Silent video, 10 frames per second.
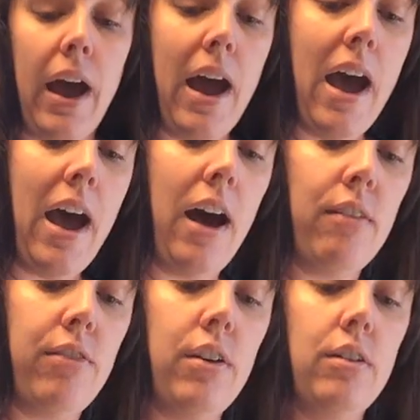I
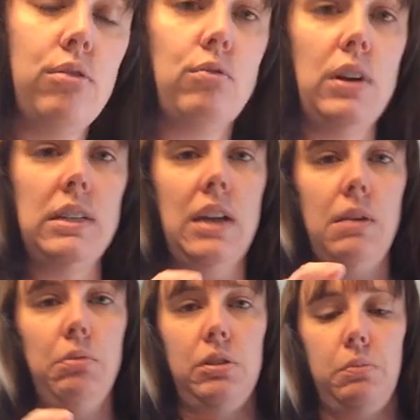have 3
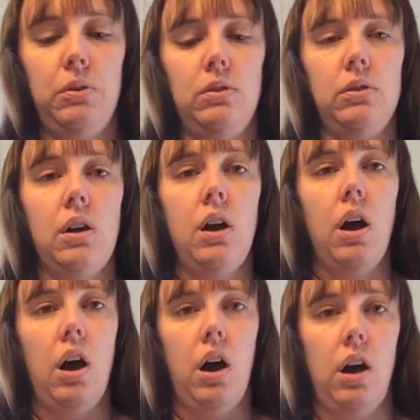tablespoons
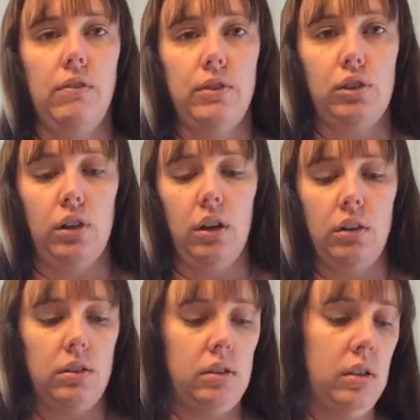of
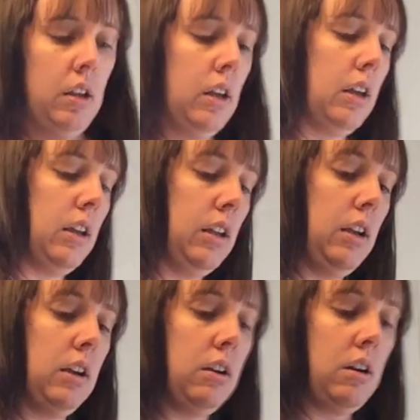salt
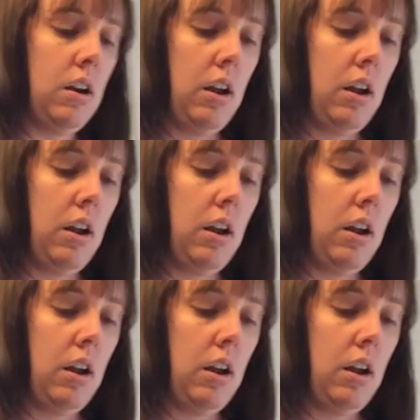in here,